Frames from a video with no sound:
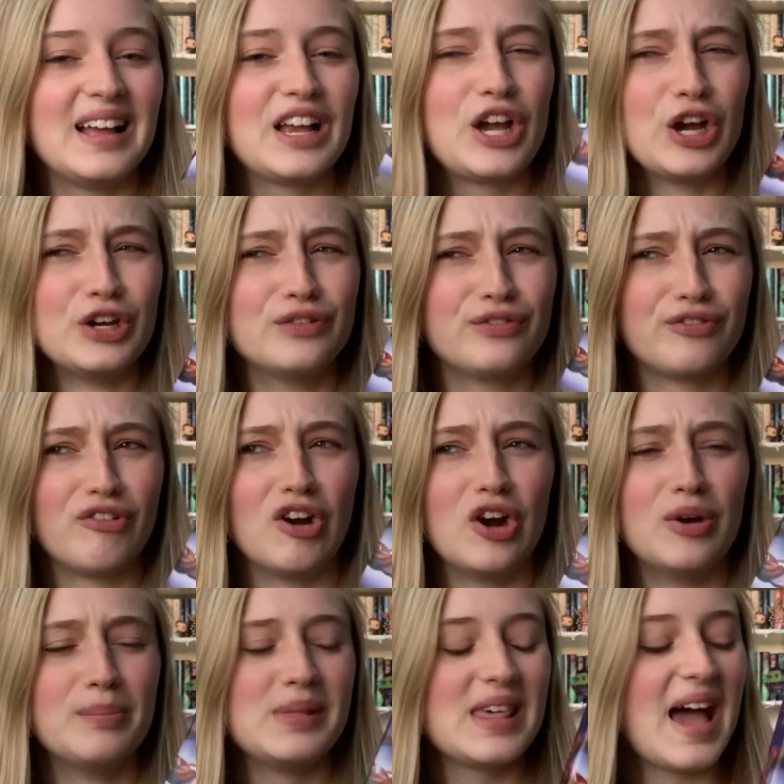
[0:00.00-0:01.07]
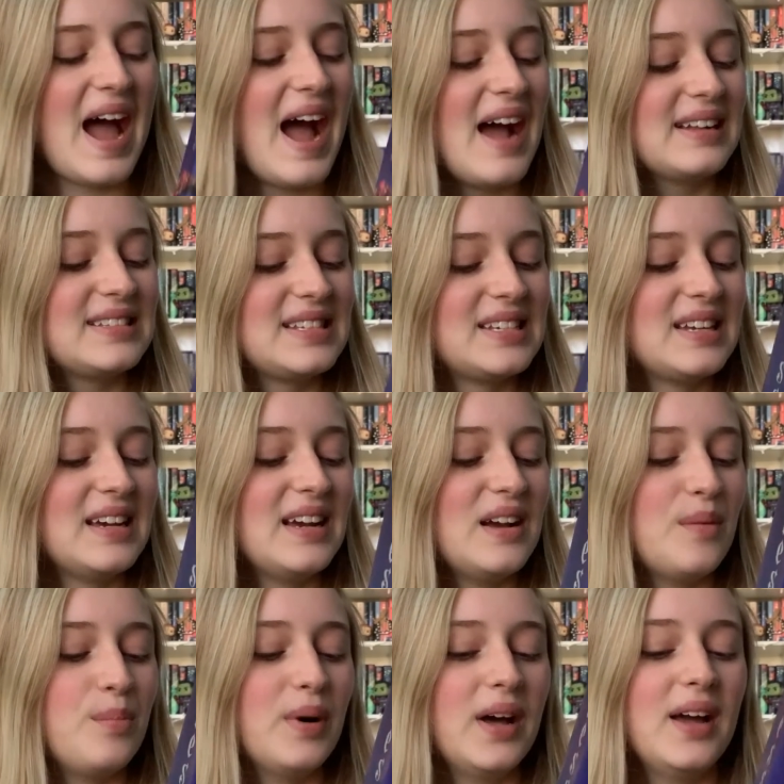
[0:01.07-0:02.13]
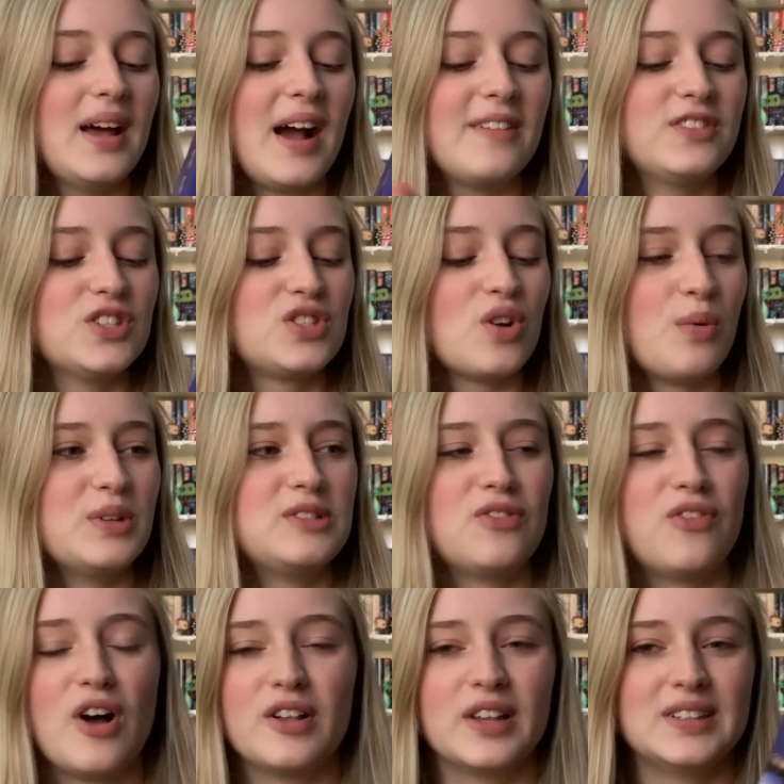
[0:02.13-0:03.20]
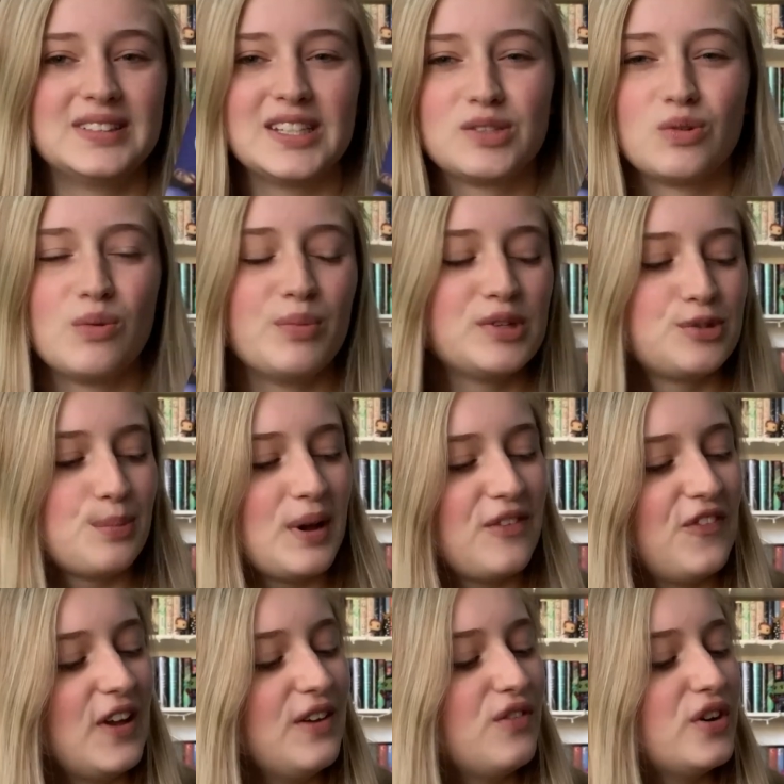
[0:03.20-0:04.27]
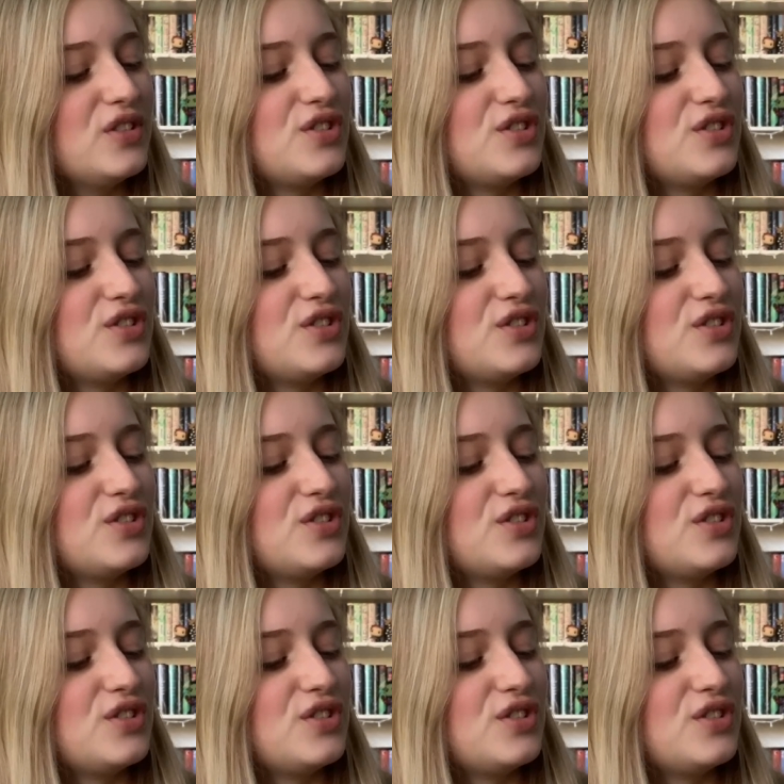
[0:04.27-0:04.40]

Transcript: confirm that. But I've just always felt like this one was my favorite.